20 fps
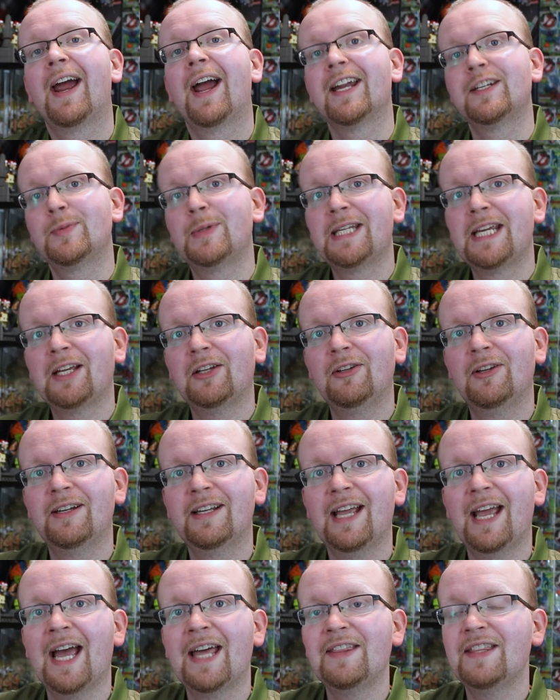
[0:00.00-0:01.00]
as we take a
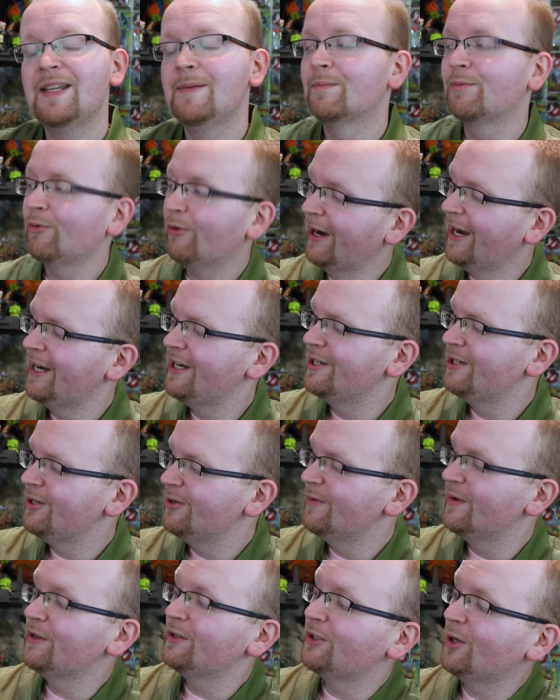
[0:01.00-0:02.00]
look at the brand
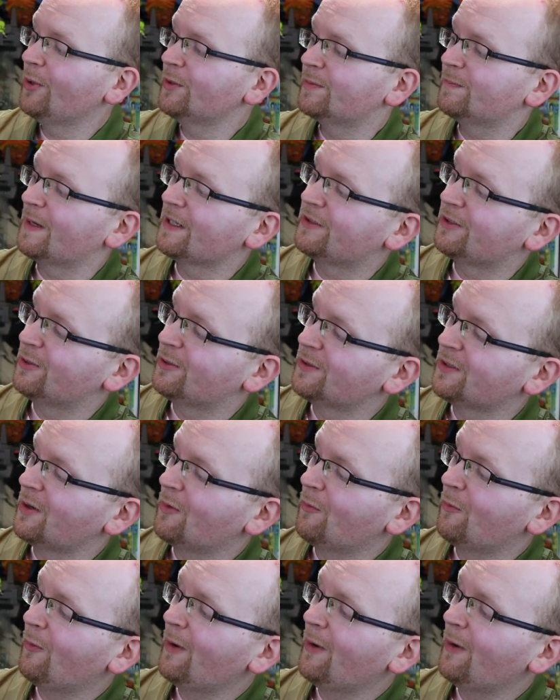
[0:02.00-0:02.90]
new Ghostbusters